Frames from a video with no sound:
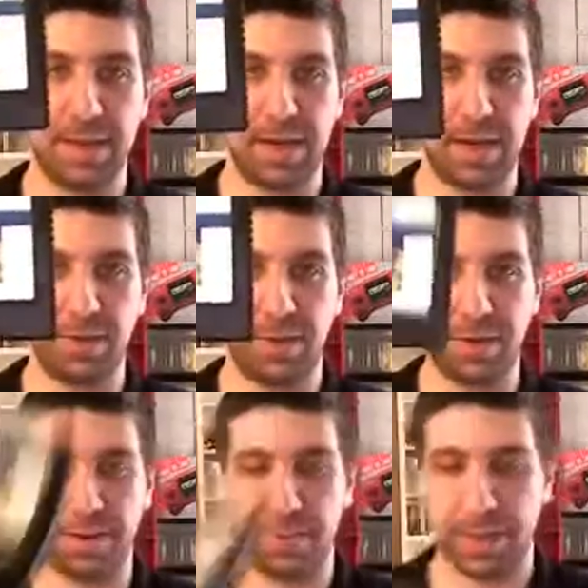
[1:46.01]
I look
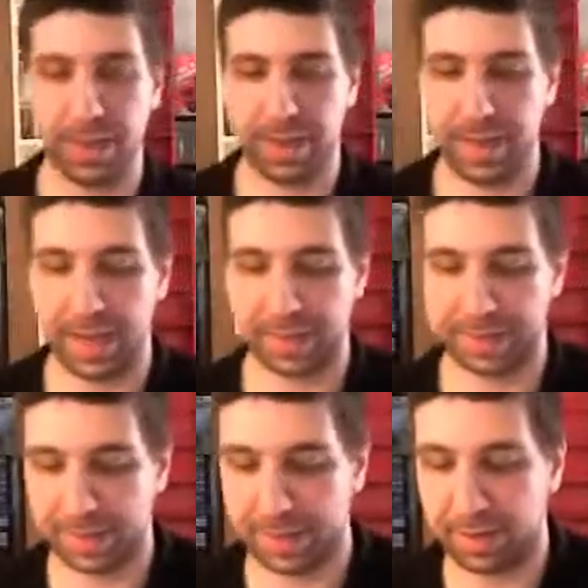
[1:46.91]
forward to playing
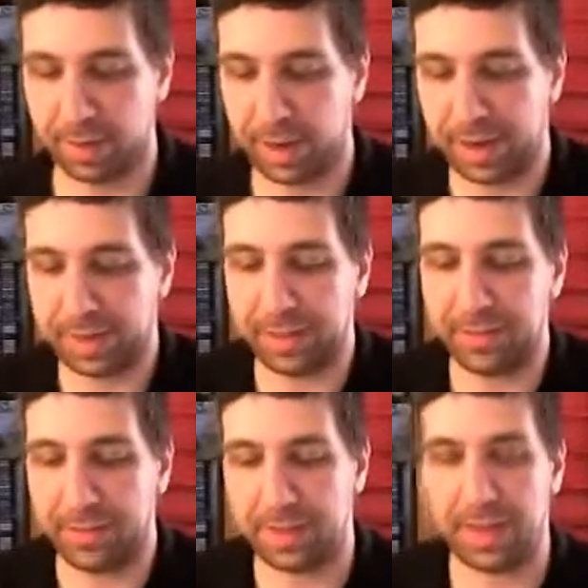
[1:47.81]
Kicks. I loved
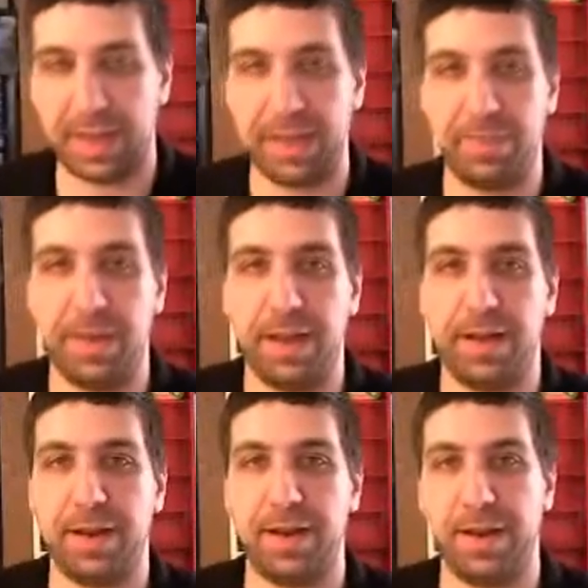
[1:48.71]
it for the 8-bit
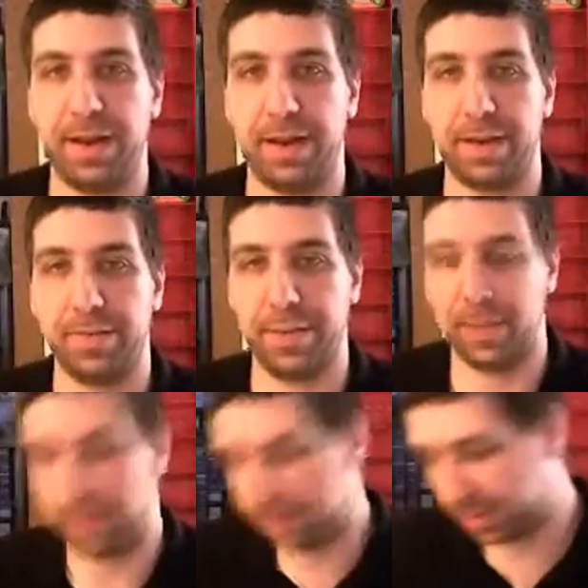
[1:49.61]

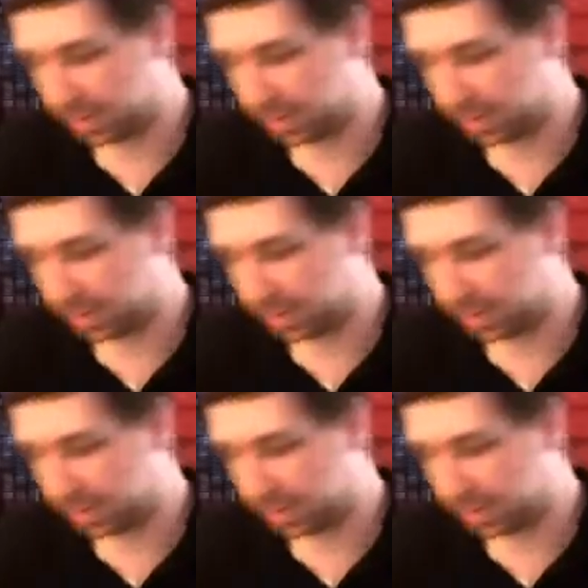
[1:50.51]
computers.